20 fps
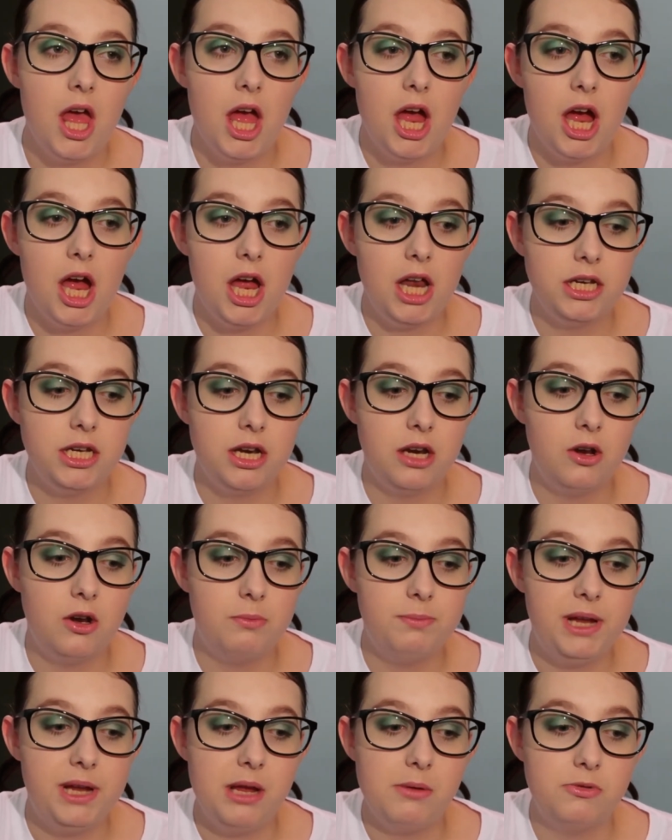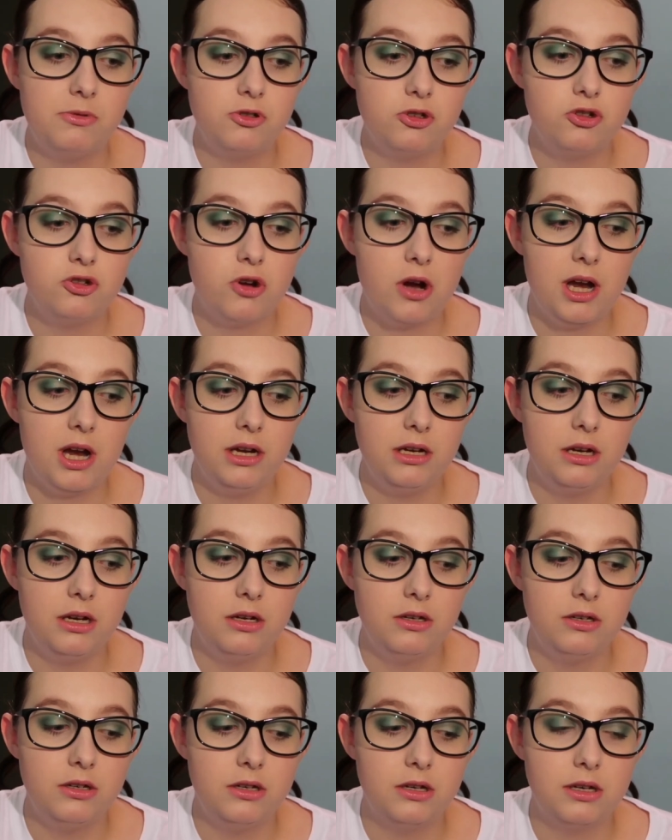and then I'll be able to try
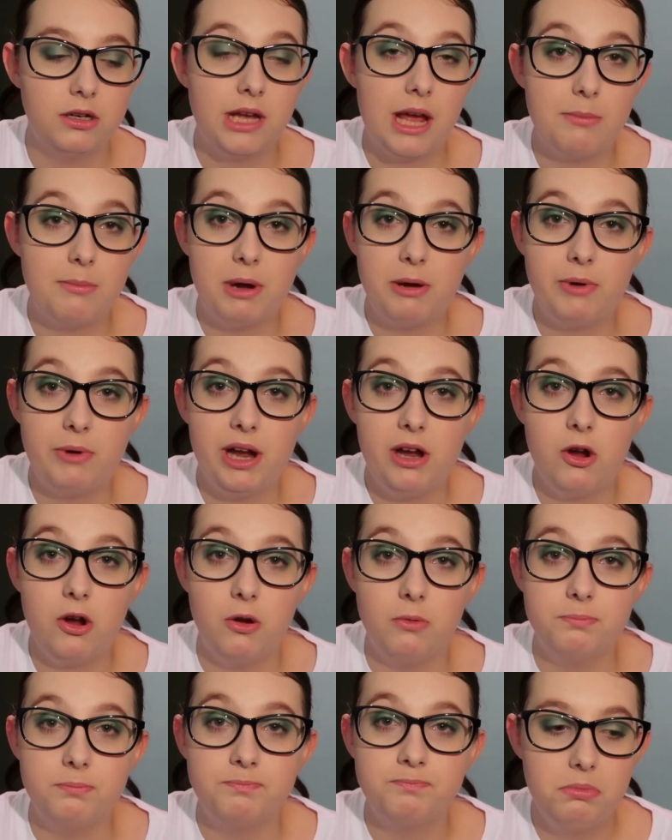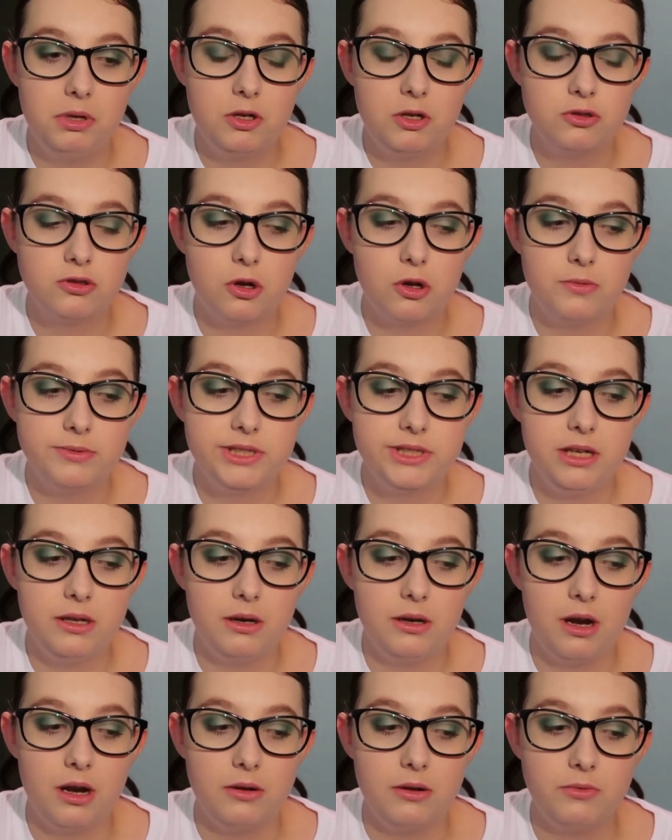and get my way home. Because obviously
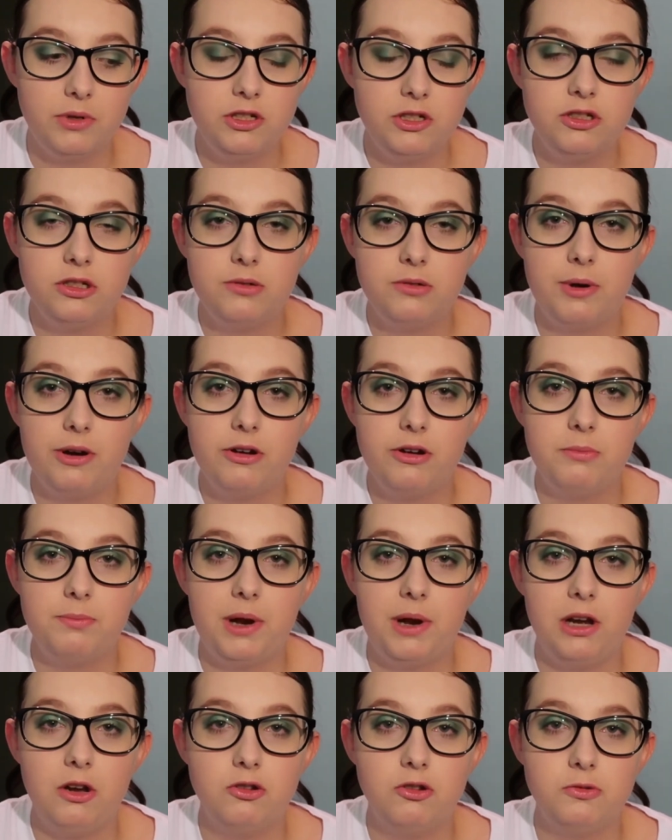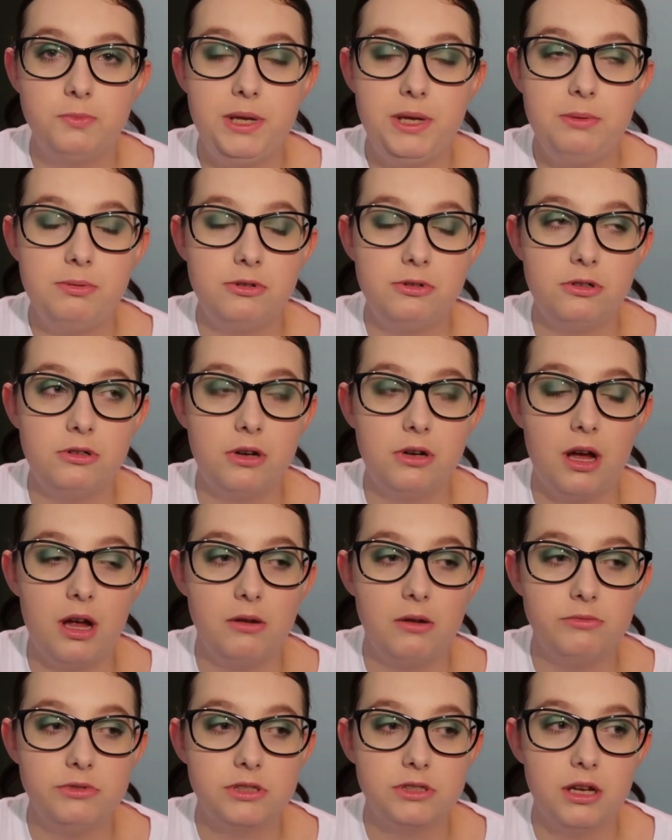like when you're surrounded by loads of people, I
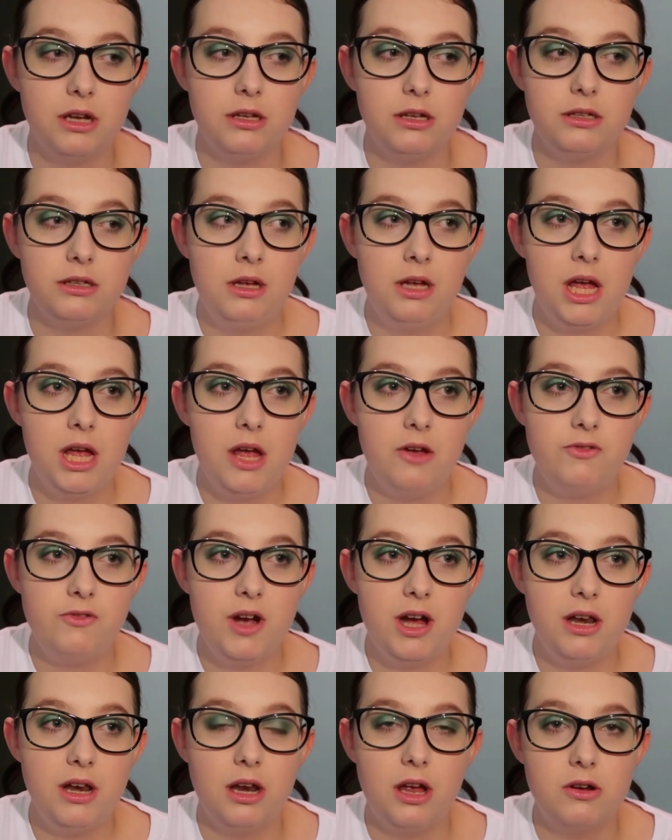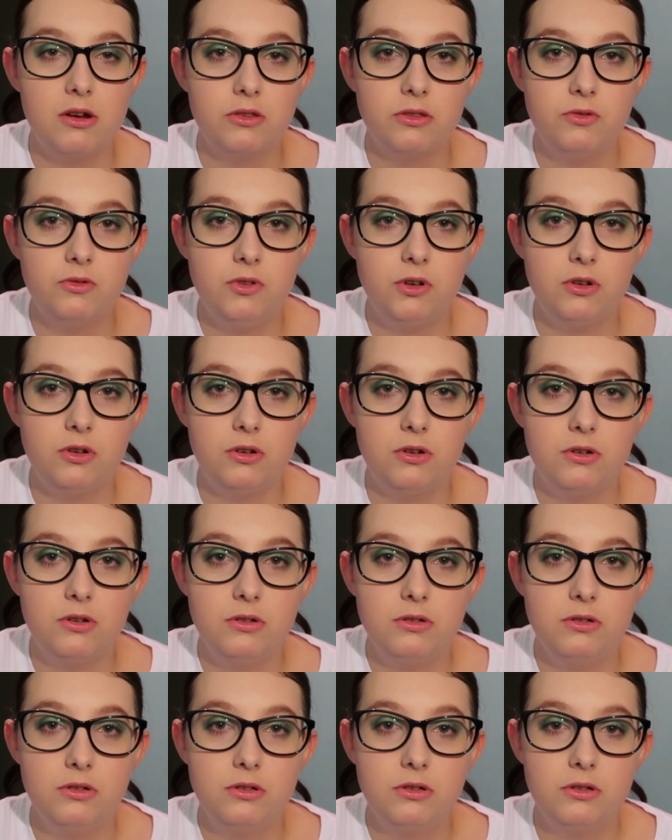was like, if I lie on the floor
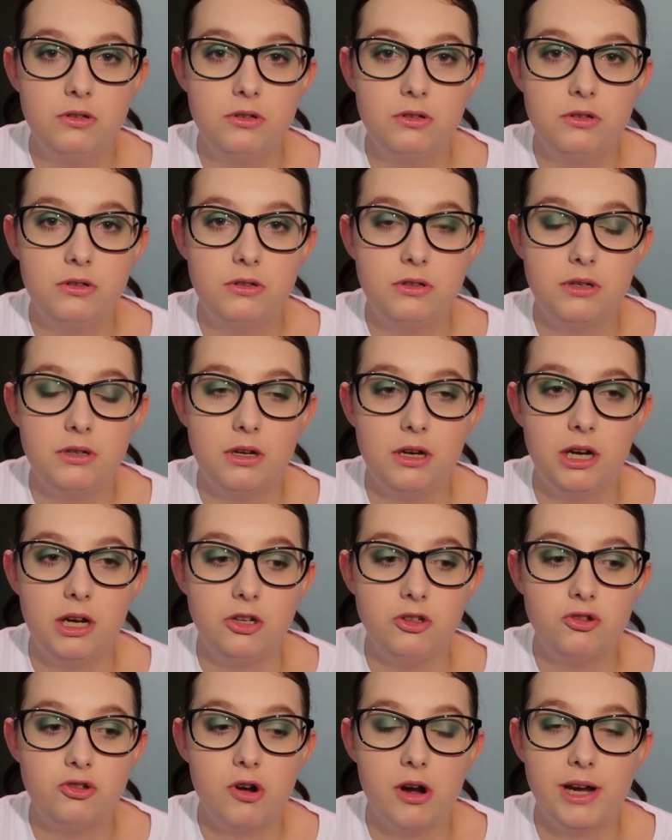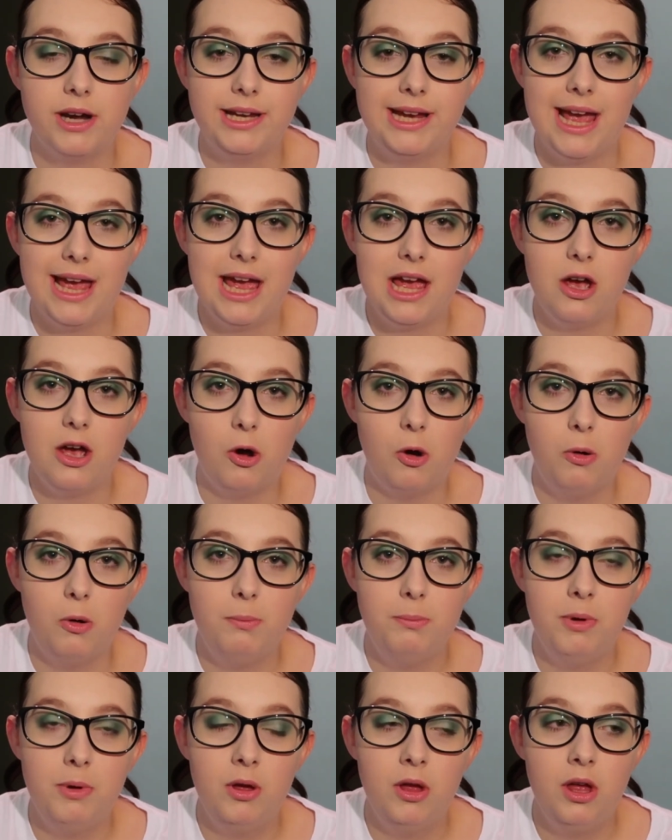and try and get help,
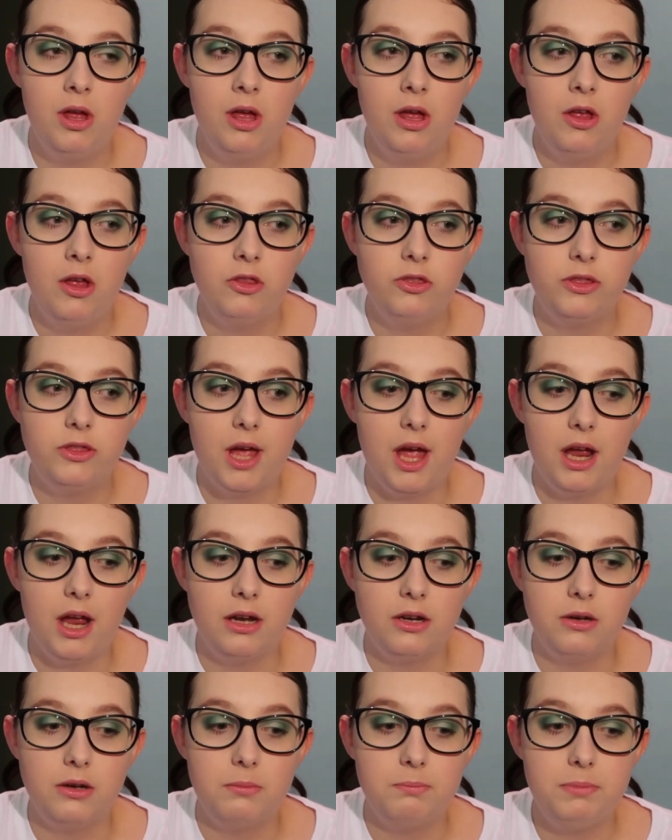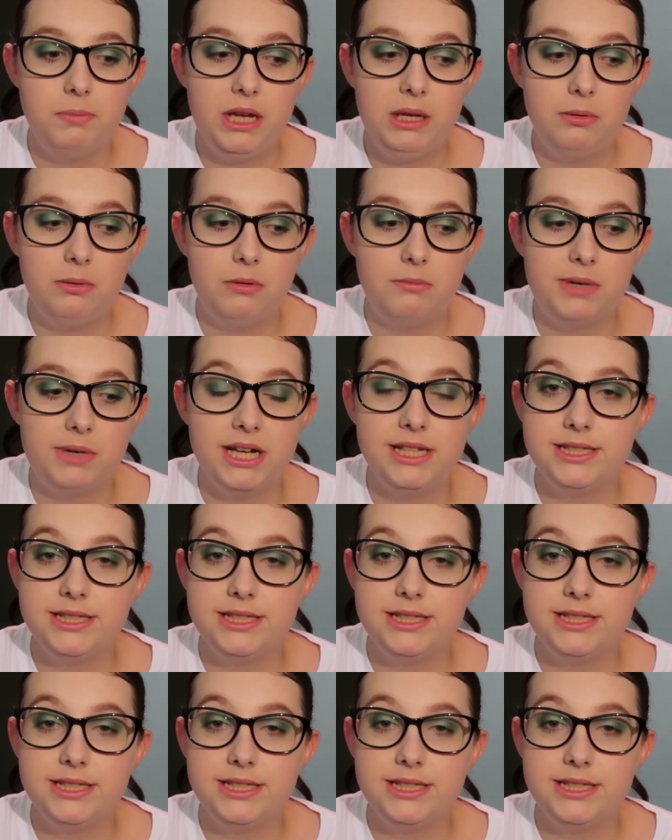then people might